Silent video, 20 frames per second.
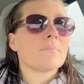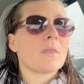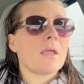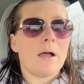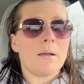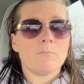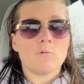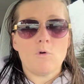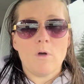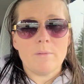
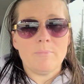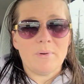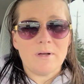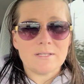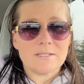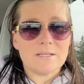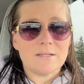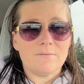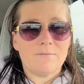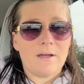I'm quite
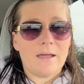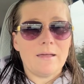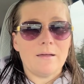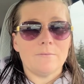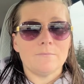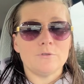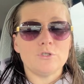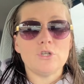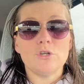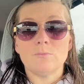positive I
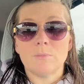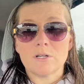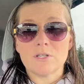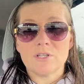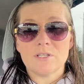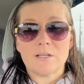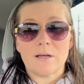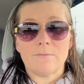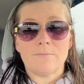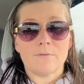have too much
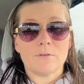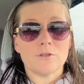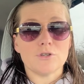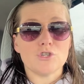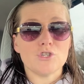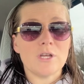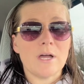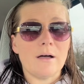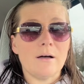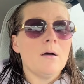stuff for the
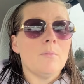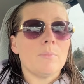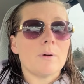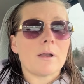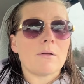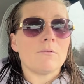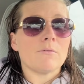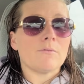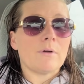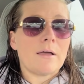shelf, but
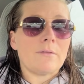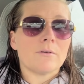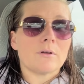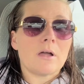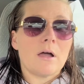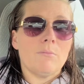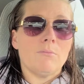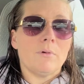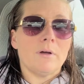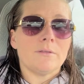I would rather
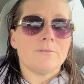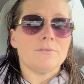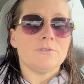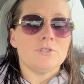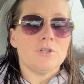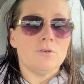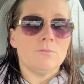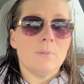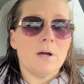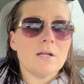come with
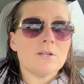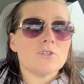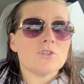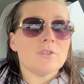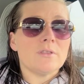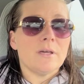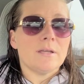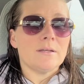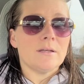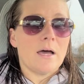too much
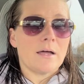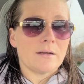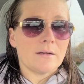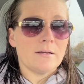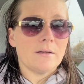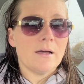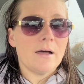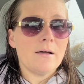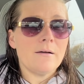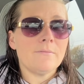than not
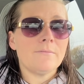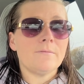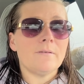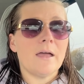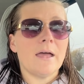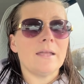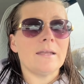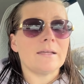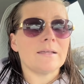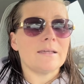enough.
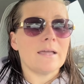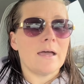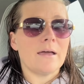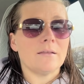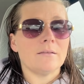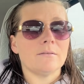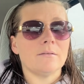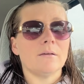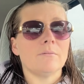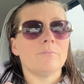And
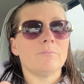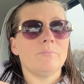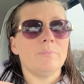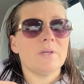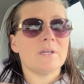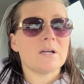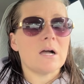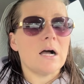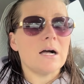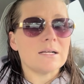again,
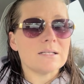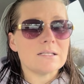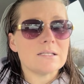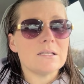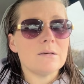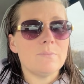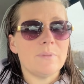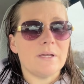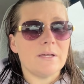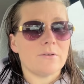because
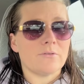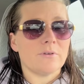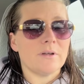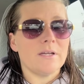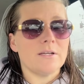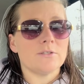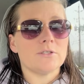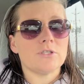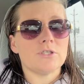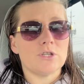the
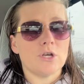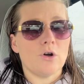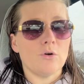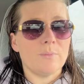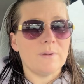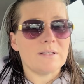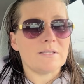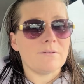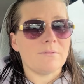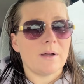bakery is so
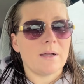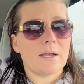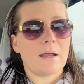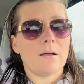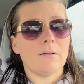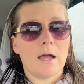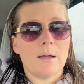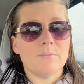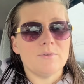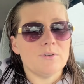busy right
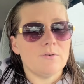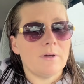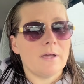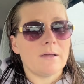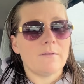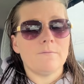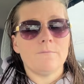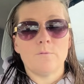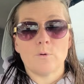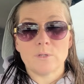now, I'm
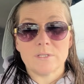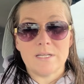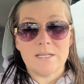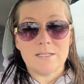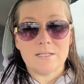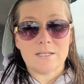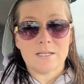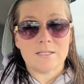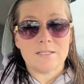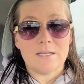doing
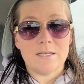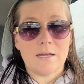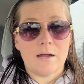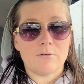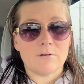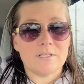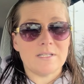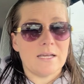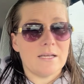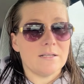14,
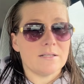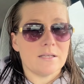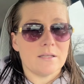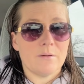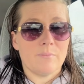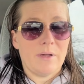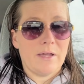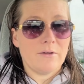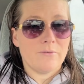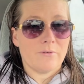16-hour days in
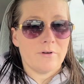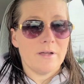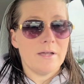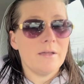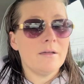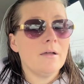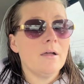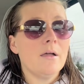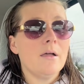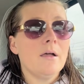the bakery.